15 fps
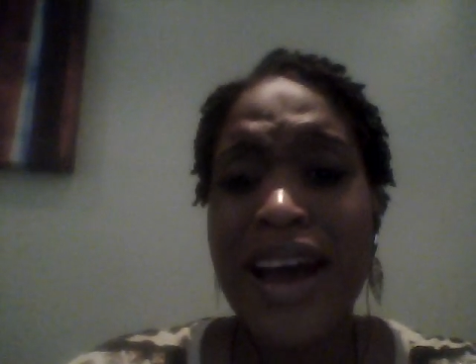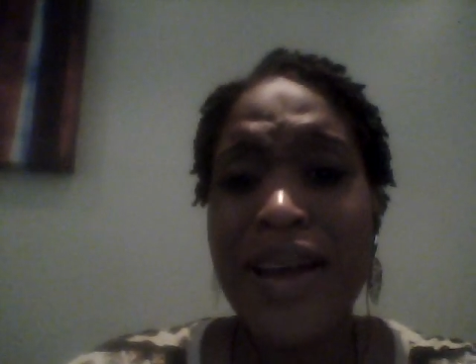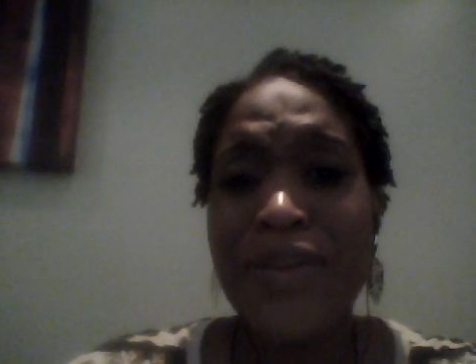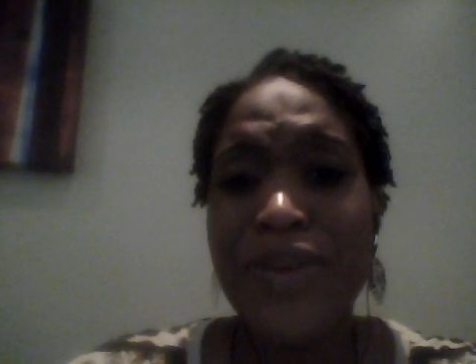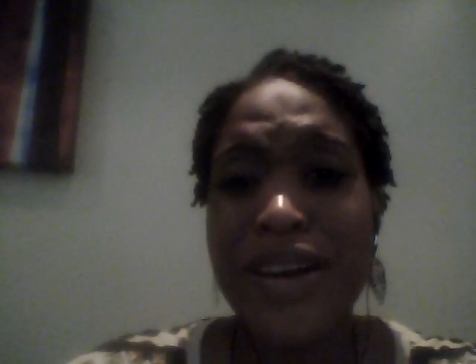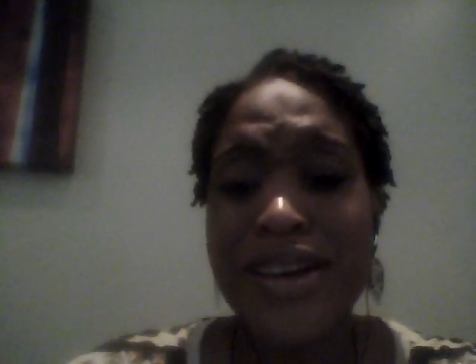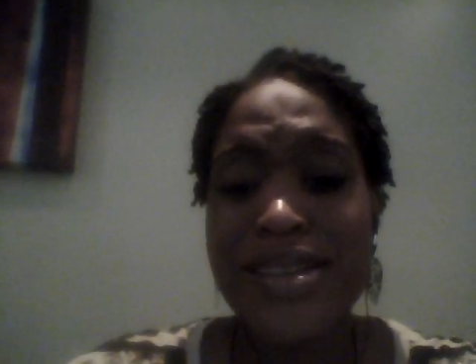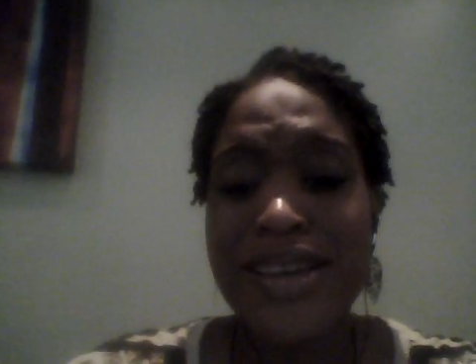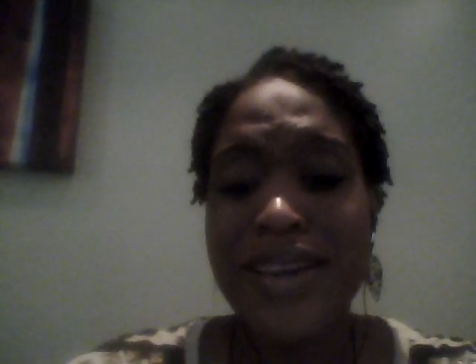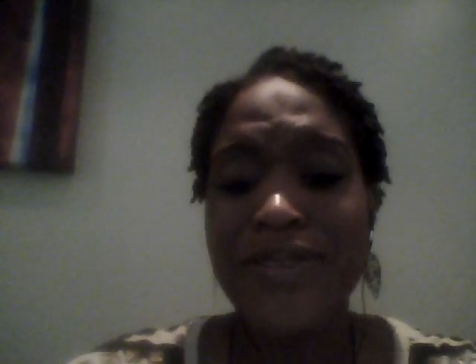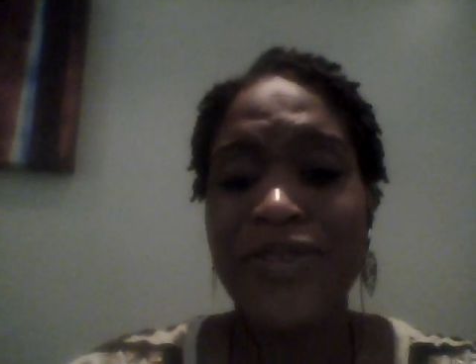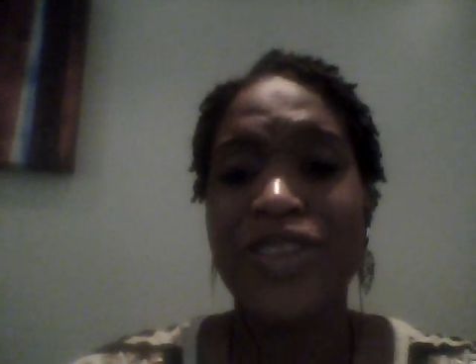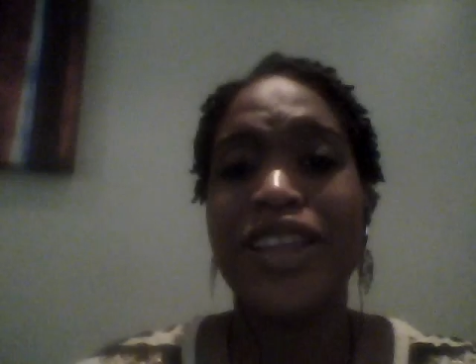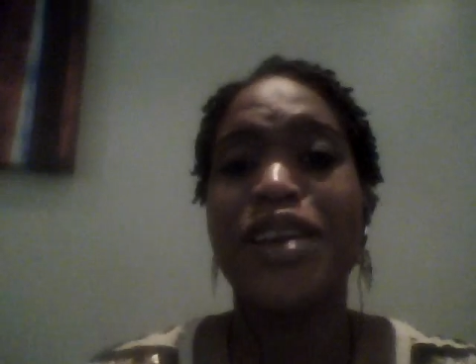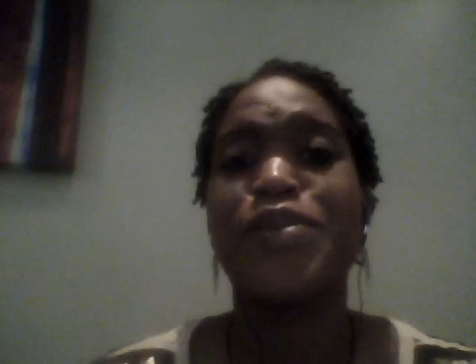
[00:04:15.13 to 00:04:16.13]
eyebrows. I
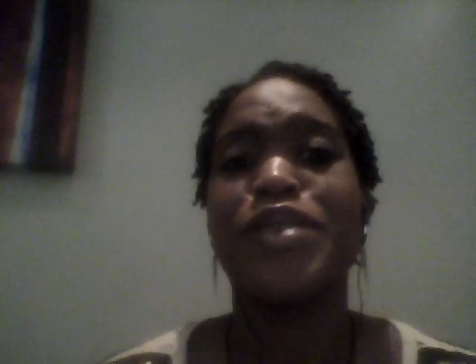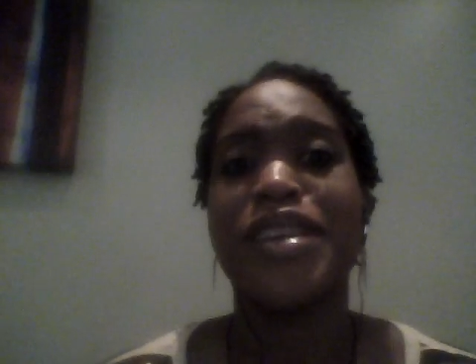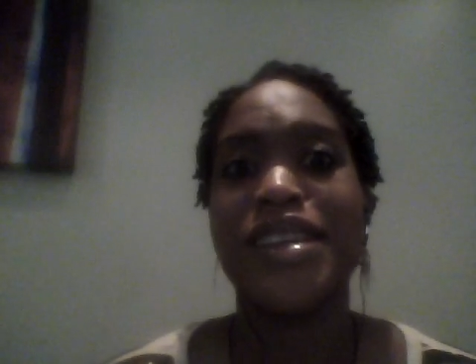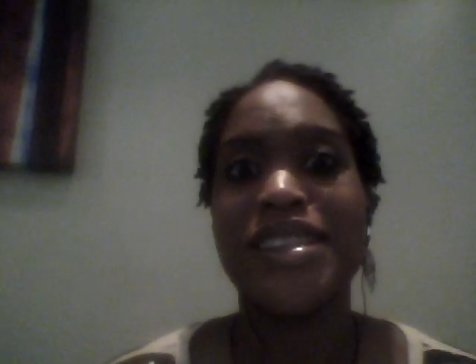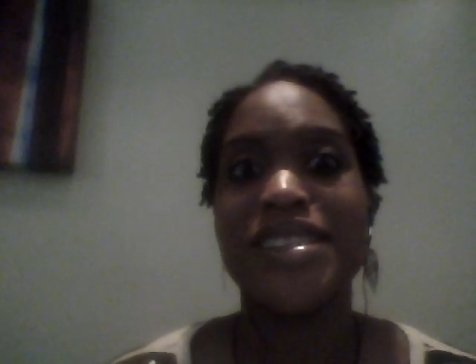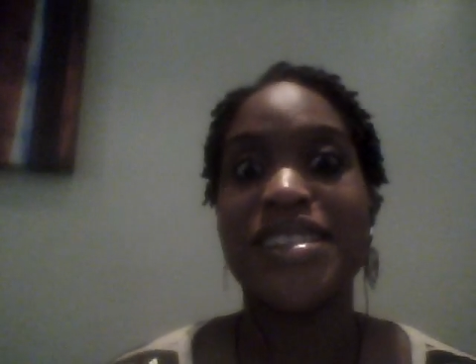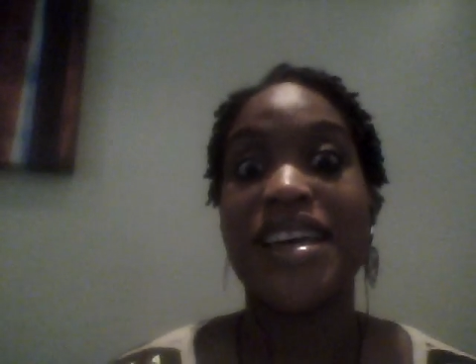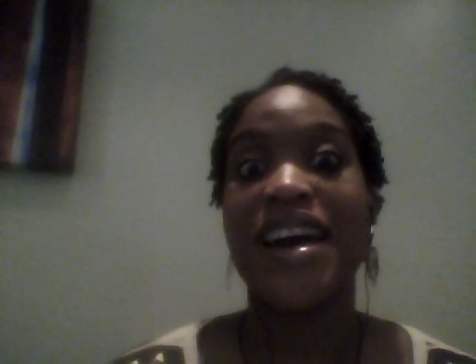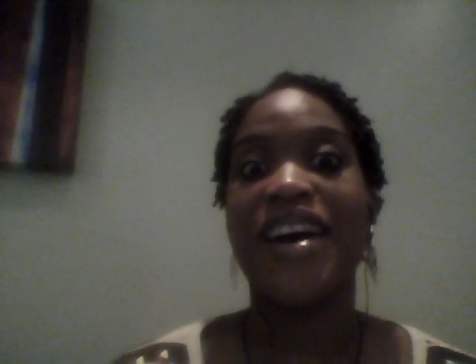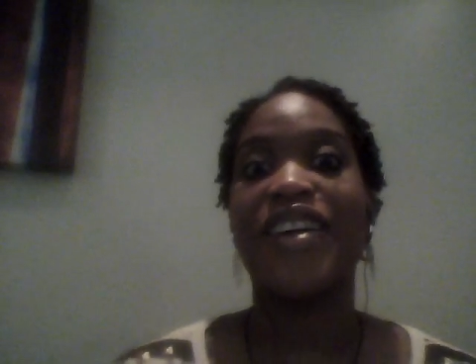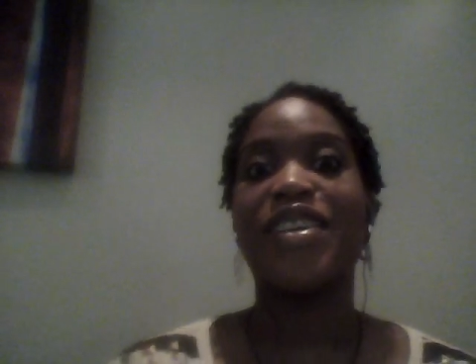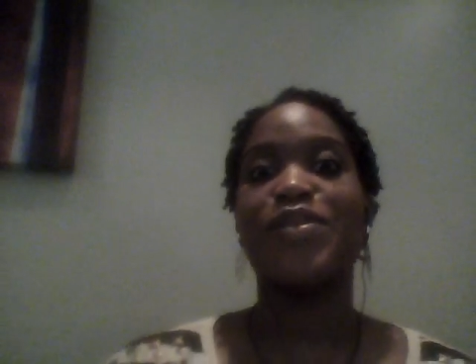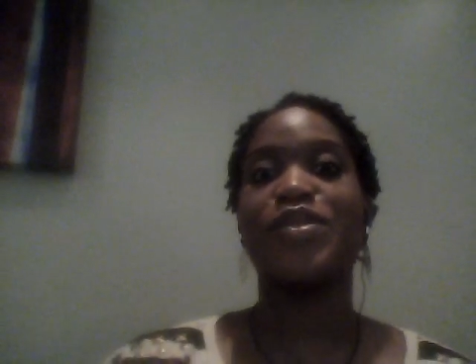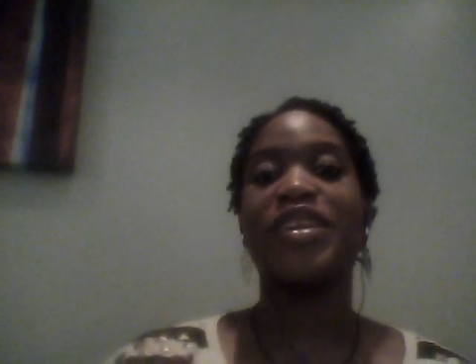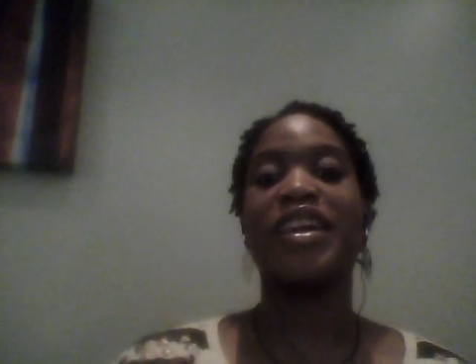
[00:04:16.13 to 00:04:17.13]
feel like I'm looking
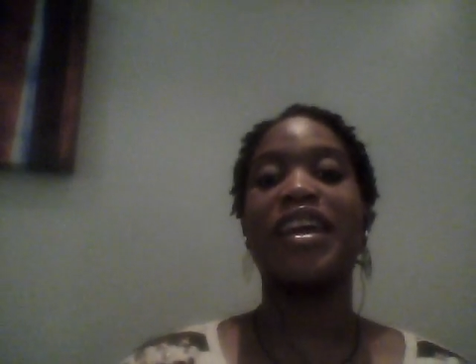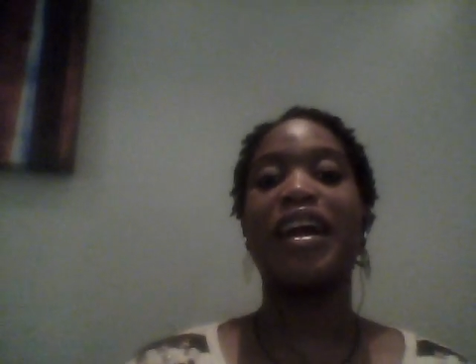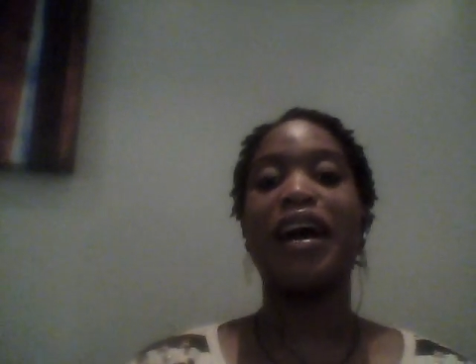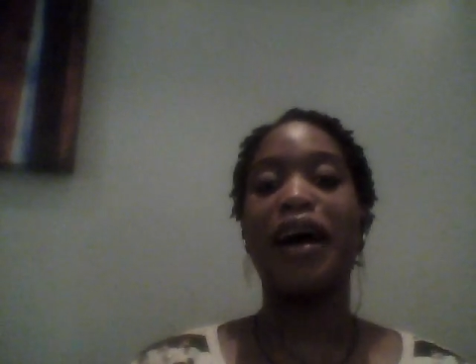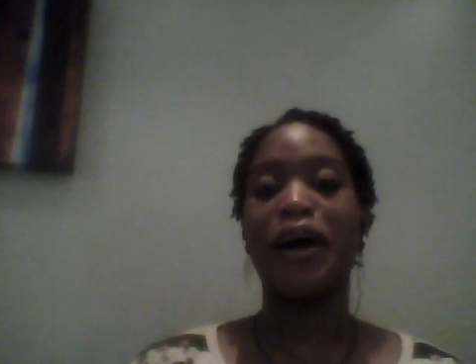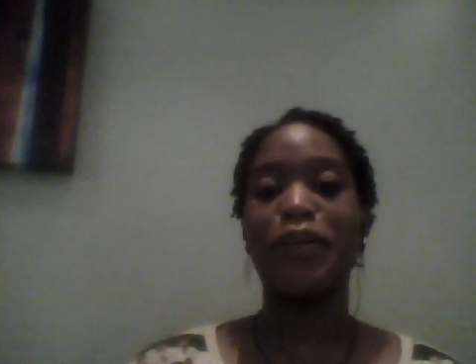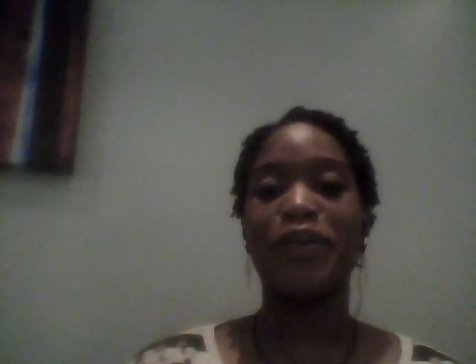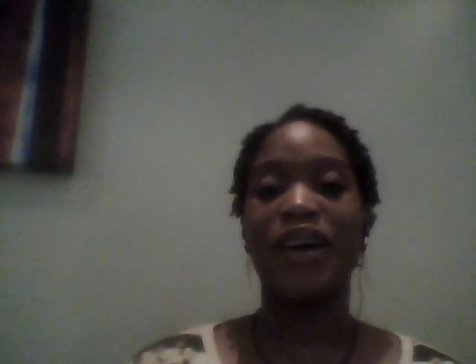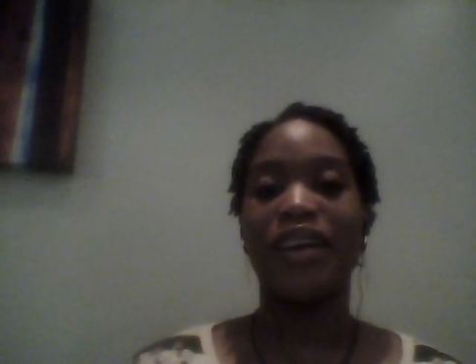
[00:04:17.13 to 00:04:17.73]
down. I'm looking up.